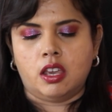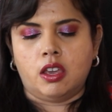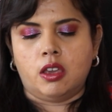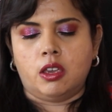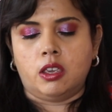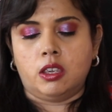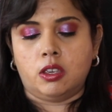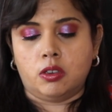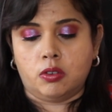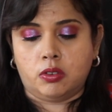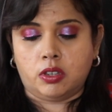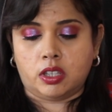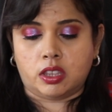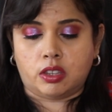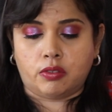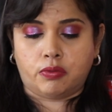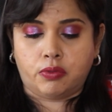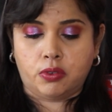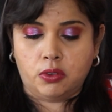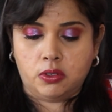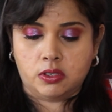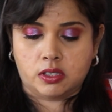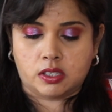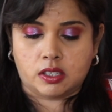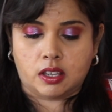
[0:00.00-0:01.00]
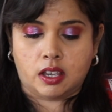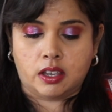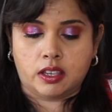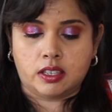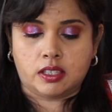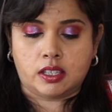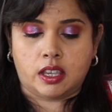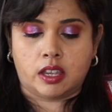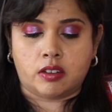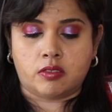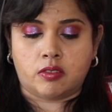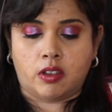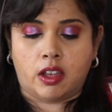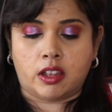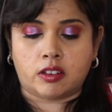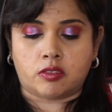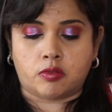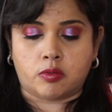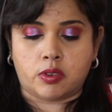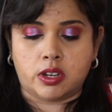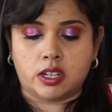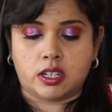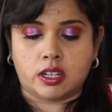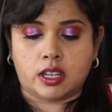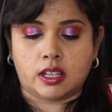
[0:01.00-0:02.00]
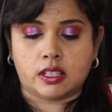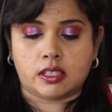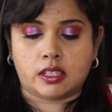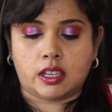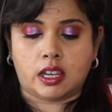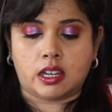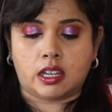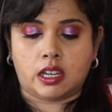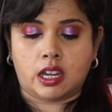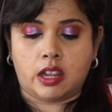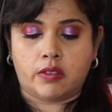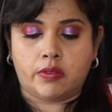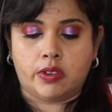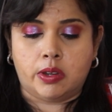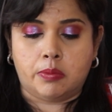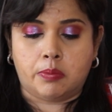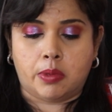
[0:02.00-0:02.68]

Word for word: You get the full size and that retails at eleven